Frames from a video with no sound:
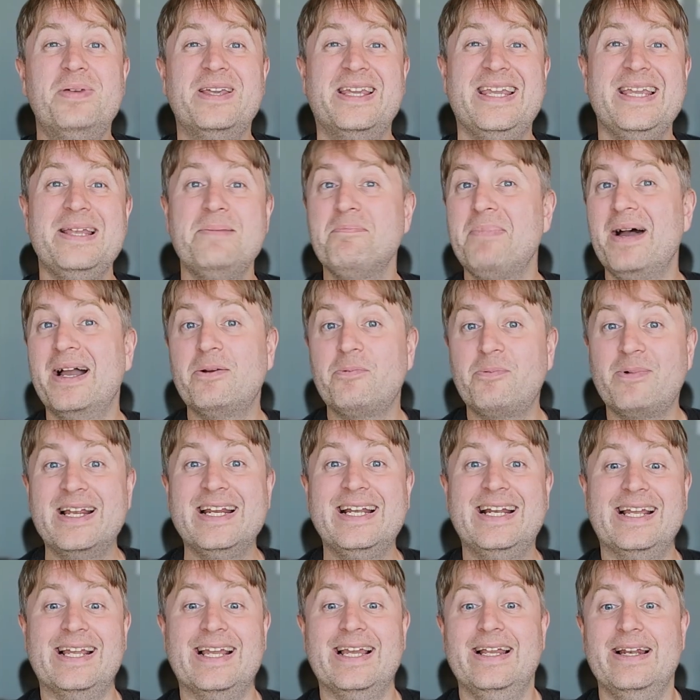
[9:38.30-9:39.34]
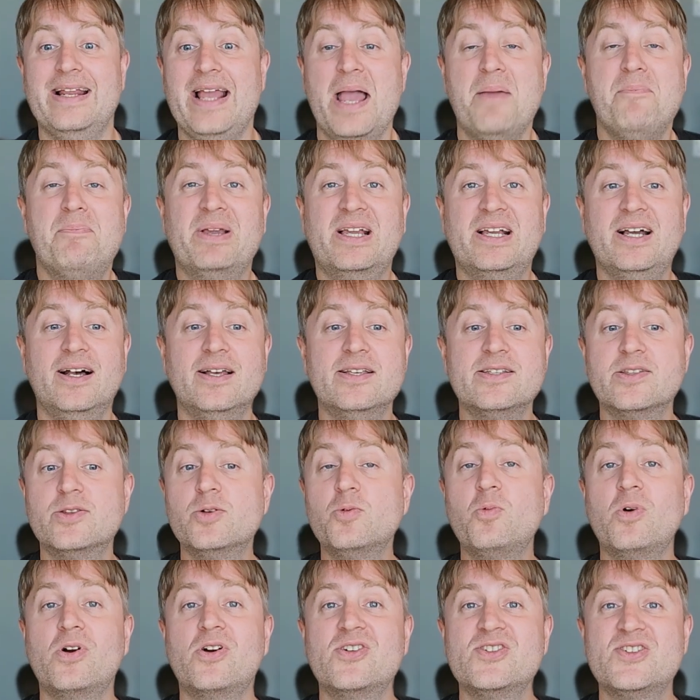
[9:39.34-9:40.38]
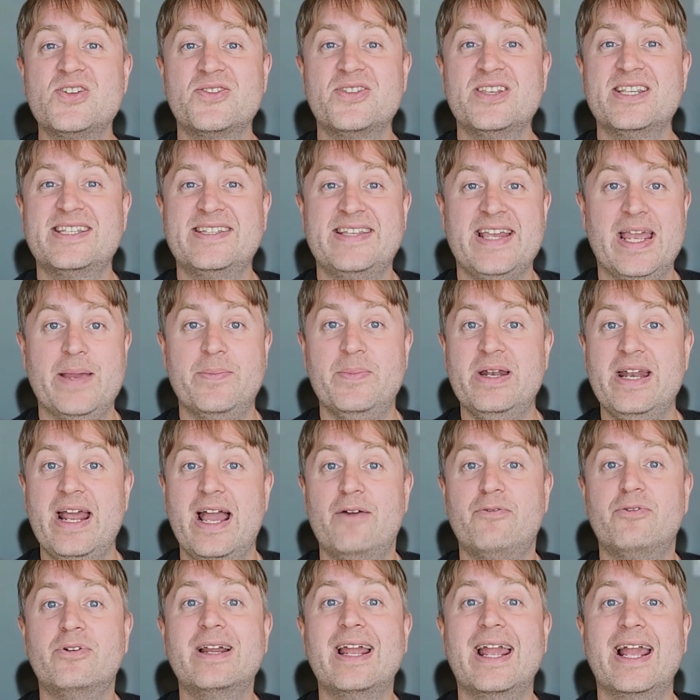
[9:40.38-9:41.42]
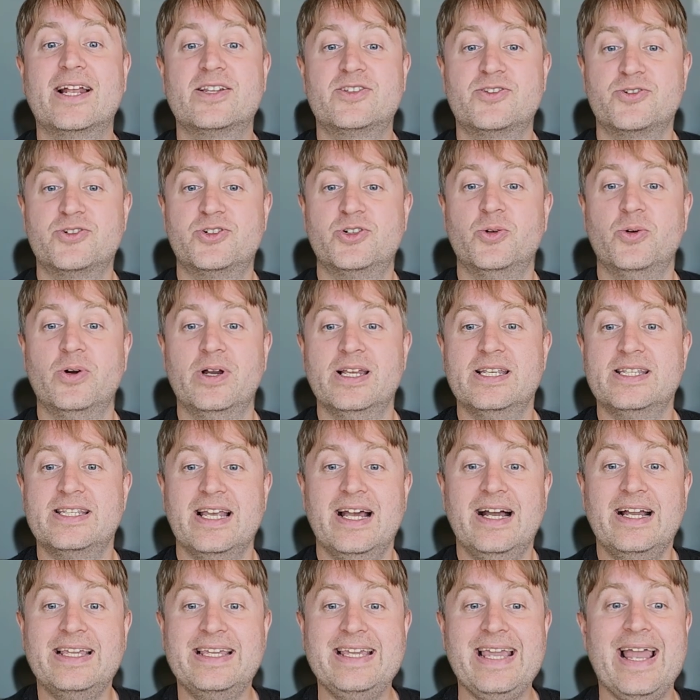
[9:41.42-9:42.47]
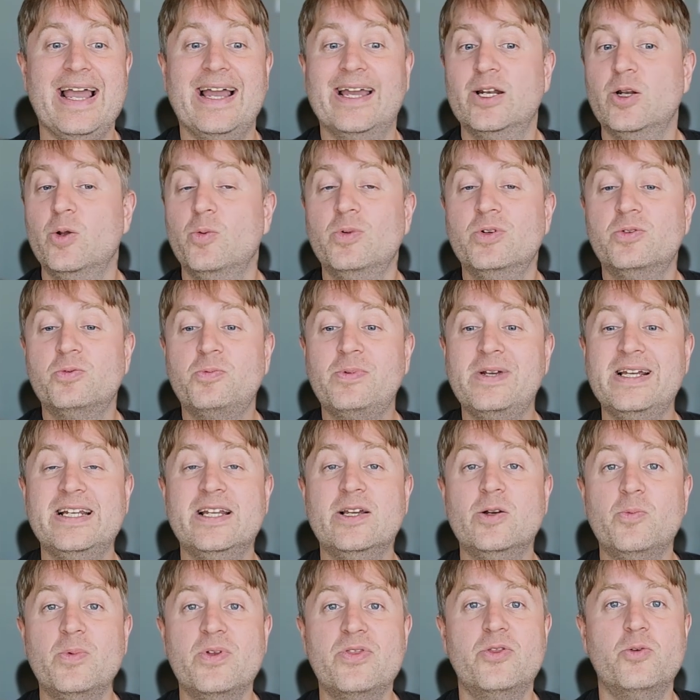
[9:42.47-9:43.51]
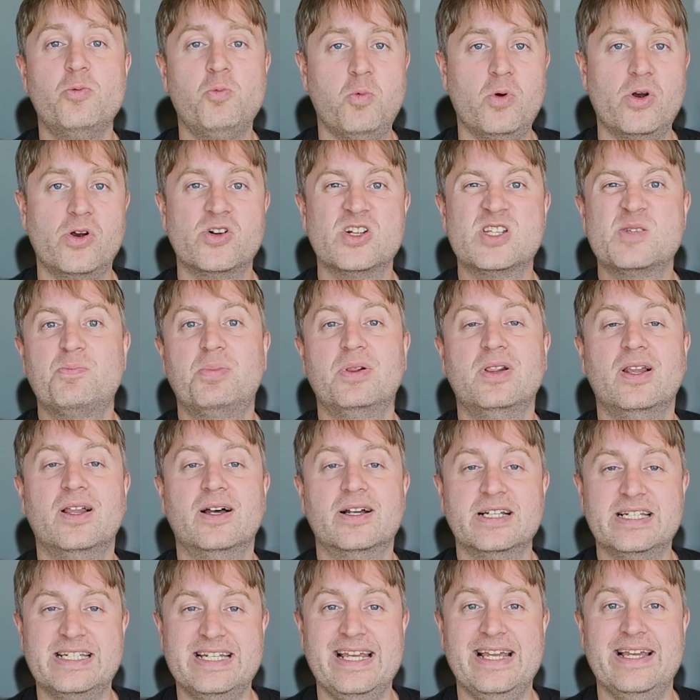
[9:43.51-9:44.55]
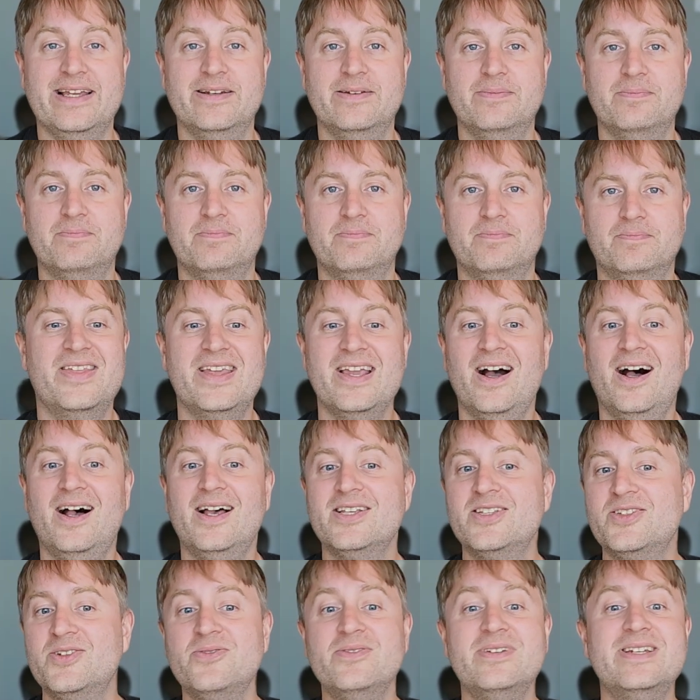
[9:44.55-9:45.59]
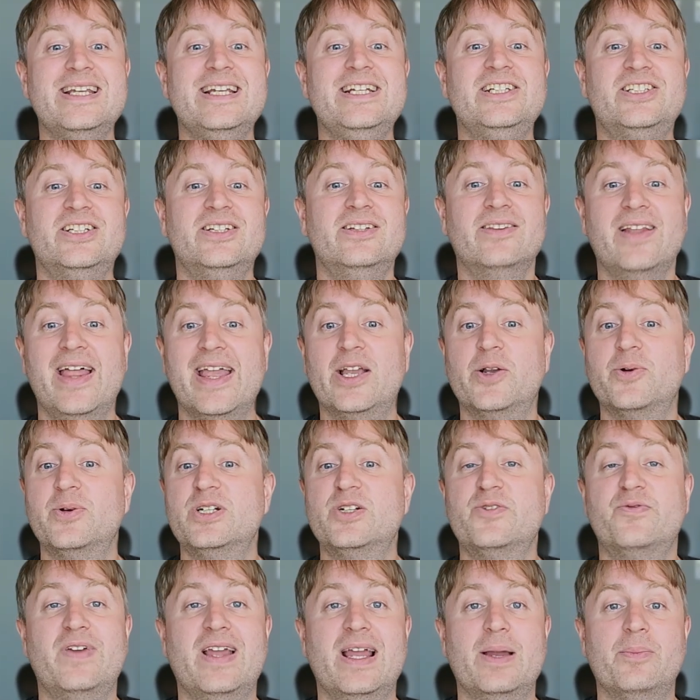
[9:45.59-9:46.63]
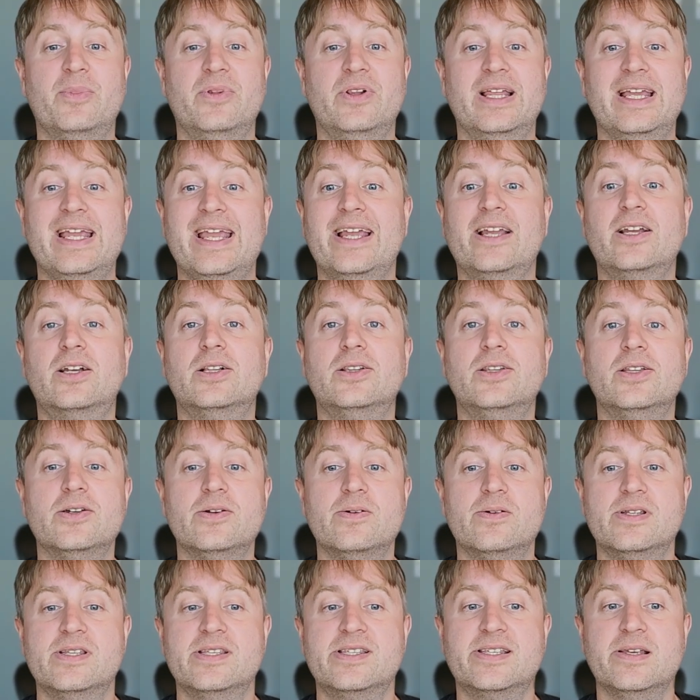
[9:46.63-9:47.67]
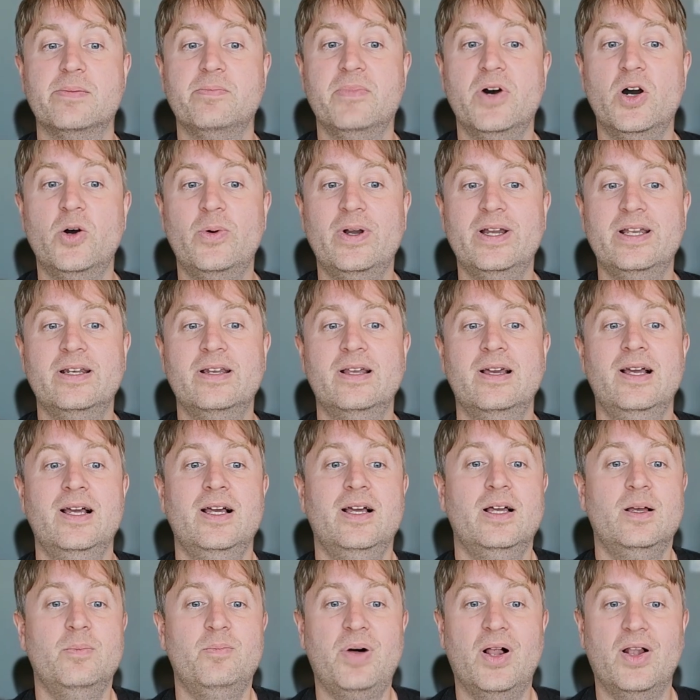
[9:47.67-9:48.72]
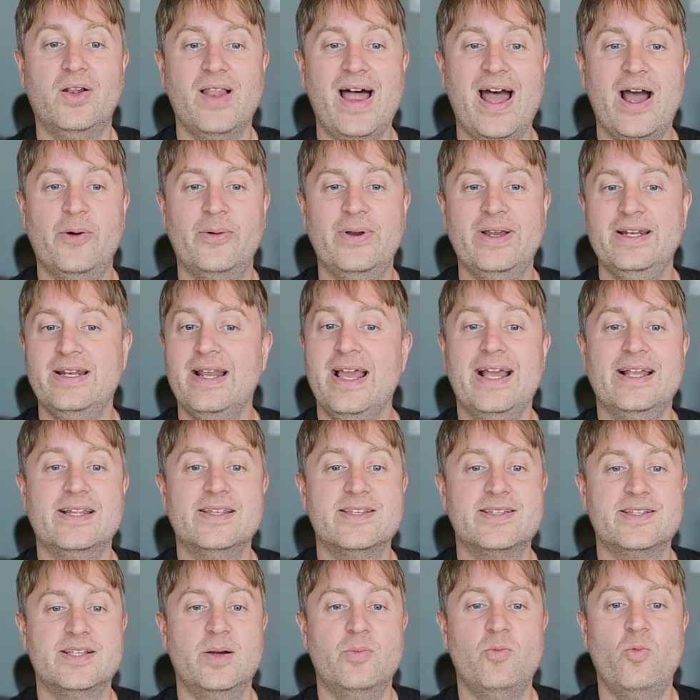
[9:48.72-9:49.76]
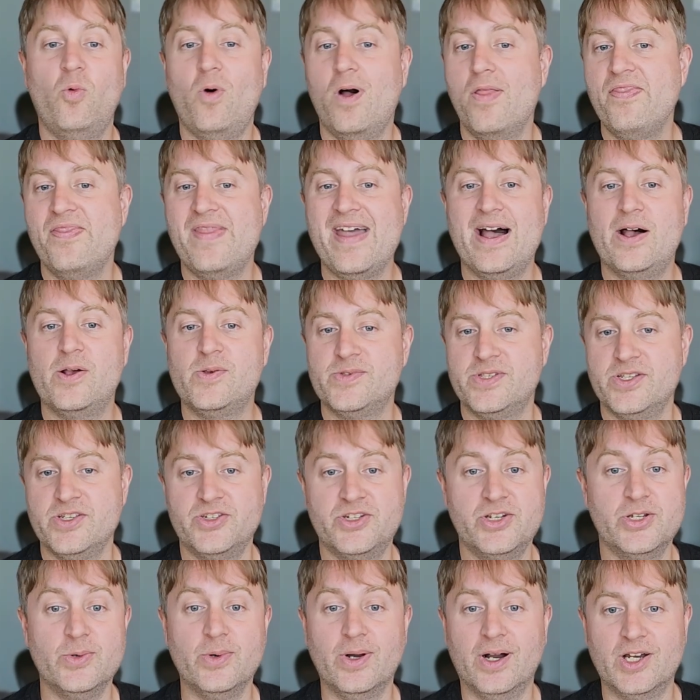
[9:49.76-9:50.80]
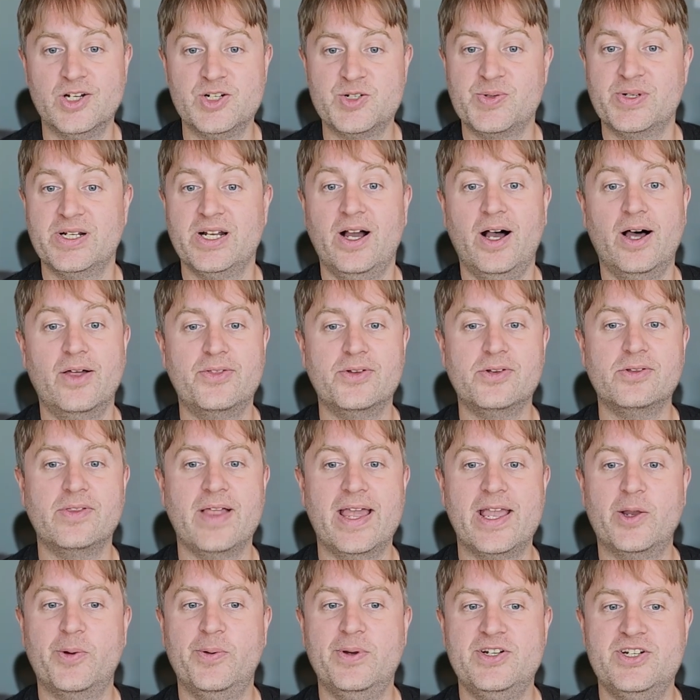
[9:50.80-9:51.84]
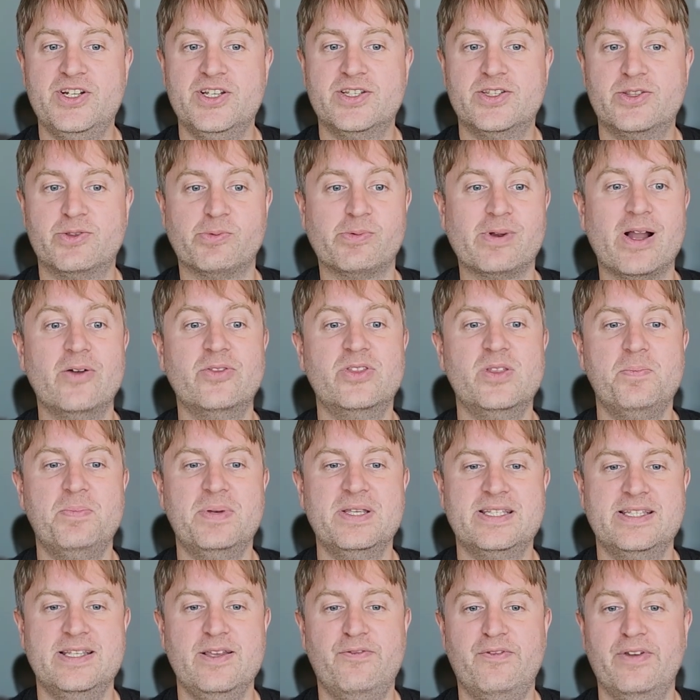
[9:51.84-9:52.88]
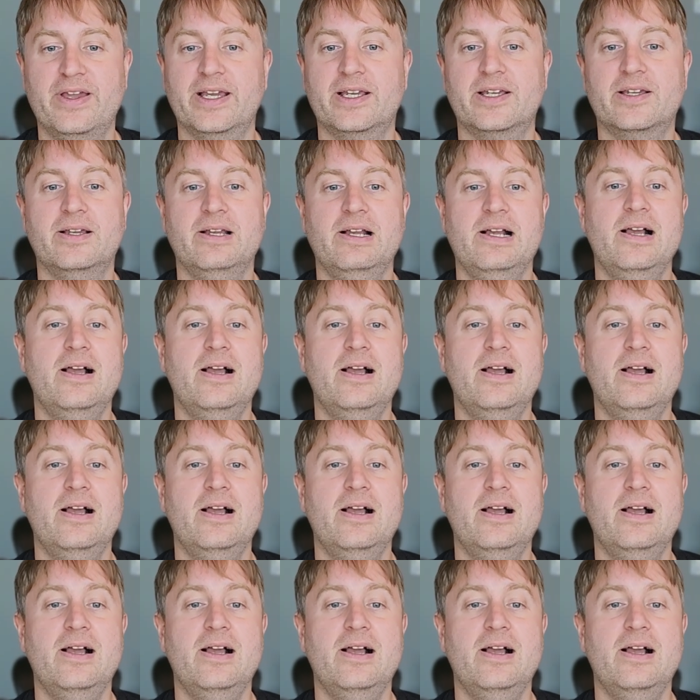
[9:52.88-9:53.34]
begin by reading it, and because the words are the same in every answer choice, again, we'll read it with the words plugged in. The Austronesian language family includes Samoan, Palauan, and some 1,200 other languages throughout the Pacific,